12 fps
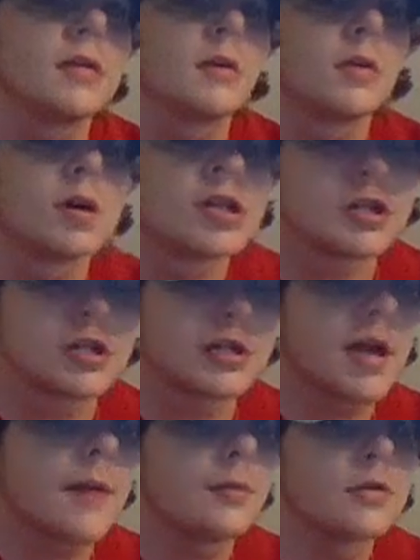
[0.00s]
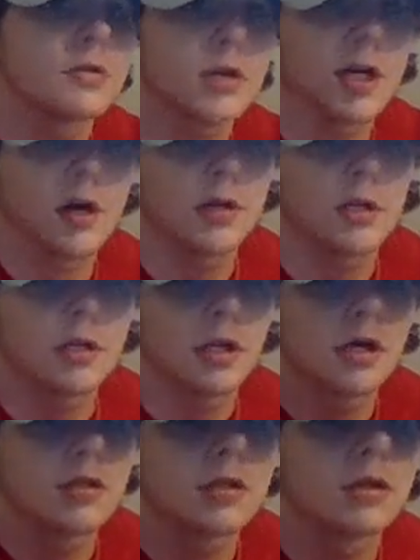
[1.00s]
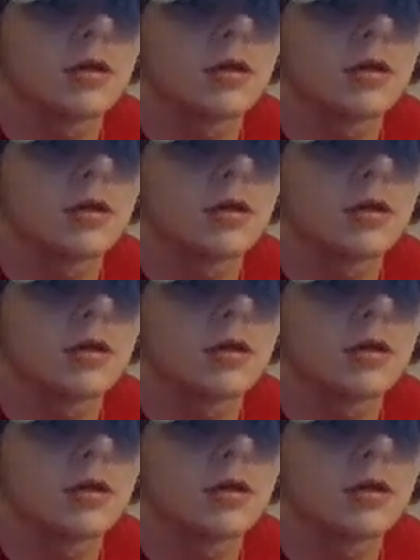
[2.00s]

the Washington Capitals are now on the clock.